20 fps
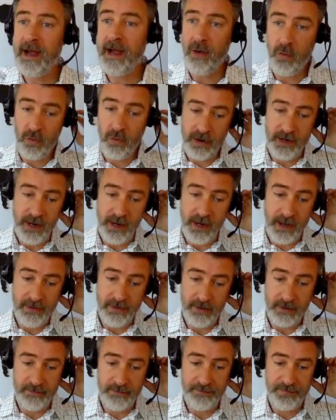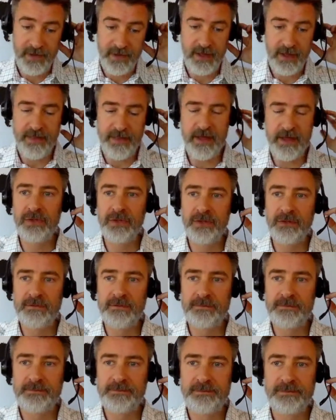or another, the
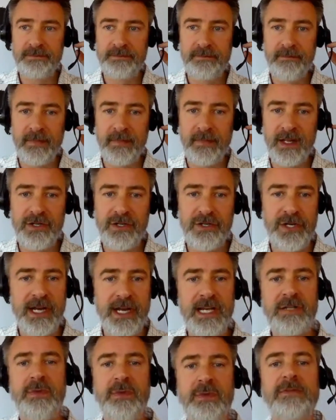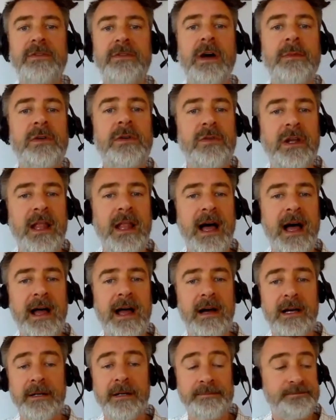old chains we've come to rely
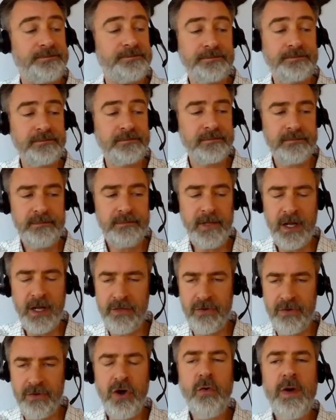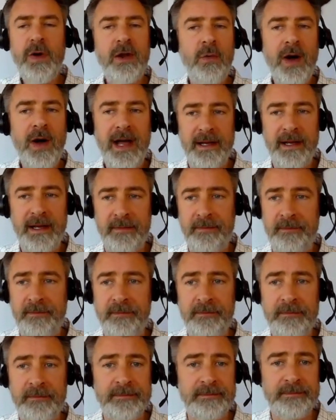on, they're going away.
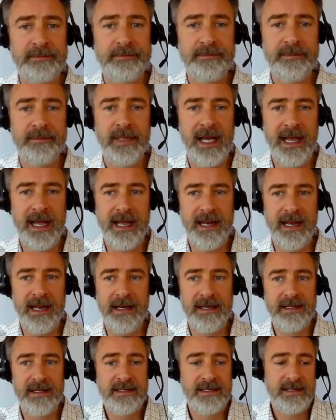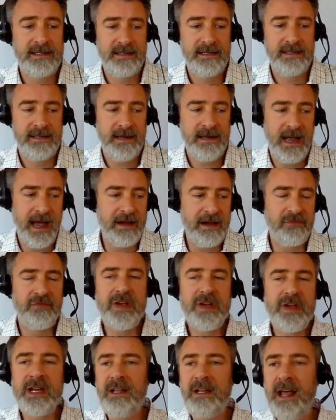And I
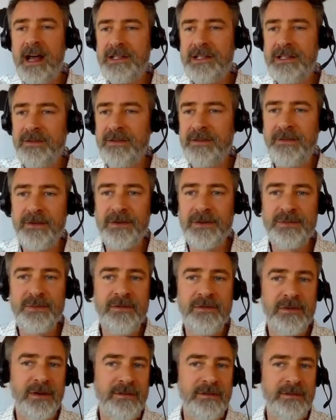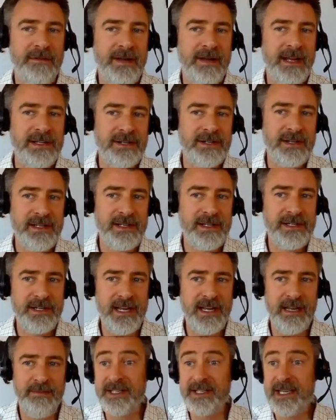realize that first mover advantage
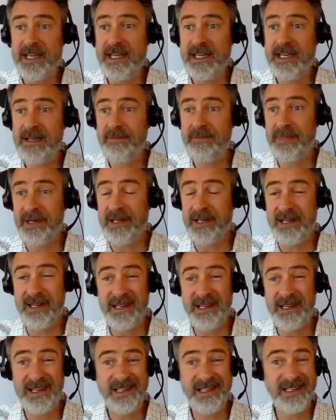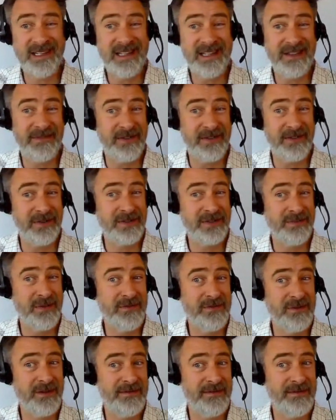can be risky, but honestly, the first
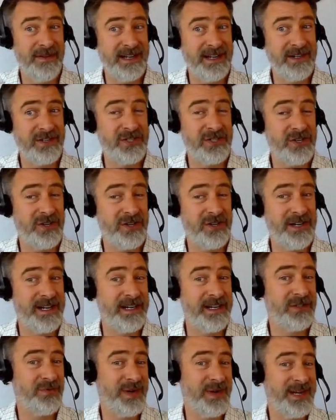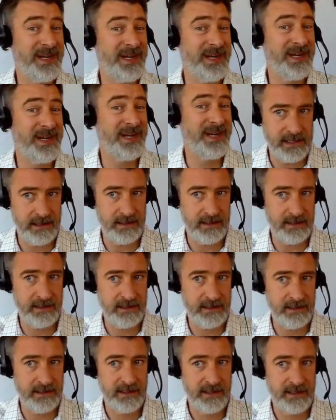mover advantage started in
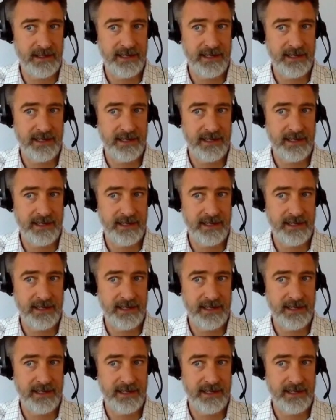2018.